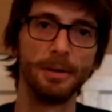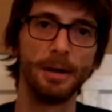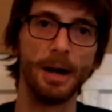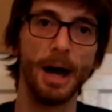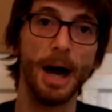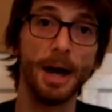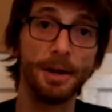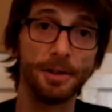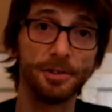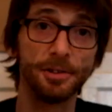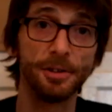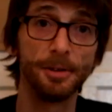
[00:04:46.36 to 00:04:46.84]

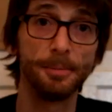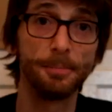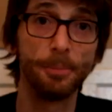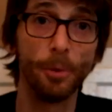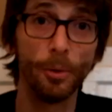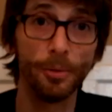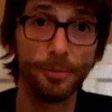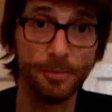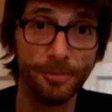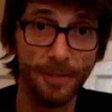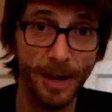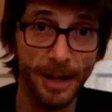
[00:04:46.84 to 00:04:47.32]
And it's an
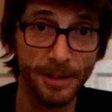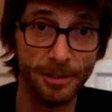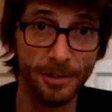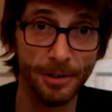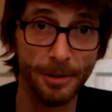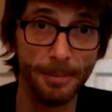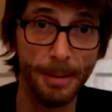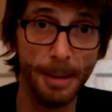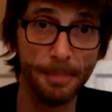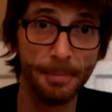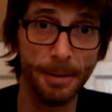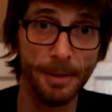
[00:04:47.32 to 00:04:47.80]
important fact to
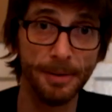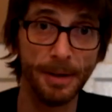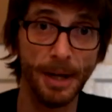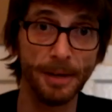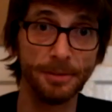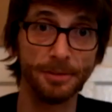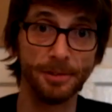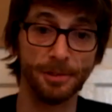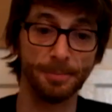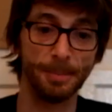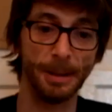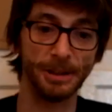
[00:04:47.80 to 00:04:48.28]
remember
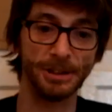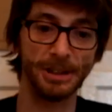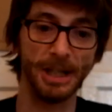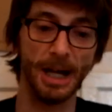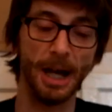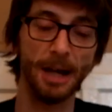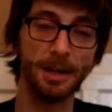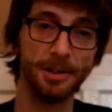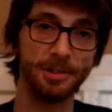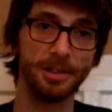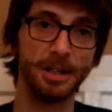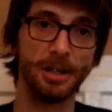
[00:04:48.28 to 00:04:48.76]
that
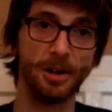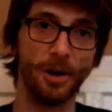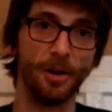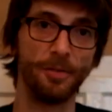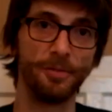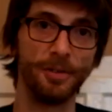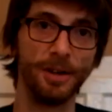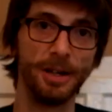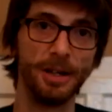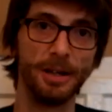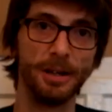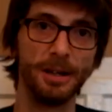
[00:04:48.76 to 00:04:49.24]
specialty
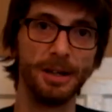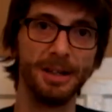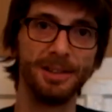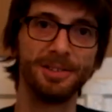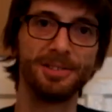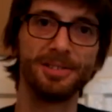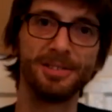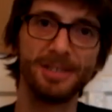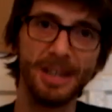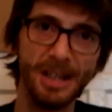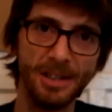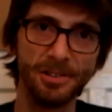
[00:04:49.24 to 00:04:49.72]
coffee is
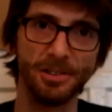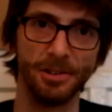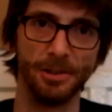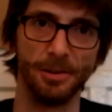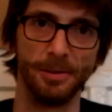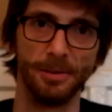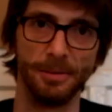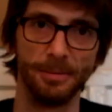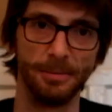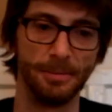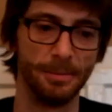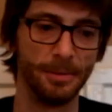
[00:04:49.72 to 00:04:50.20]
seasonal.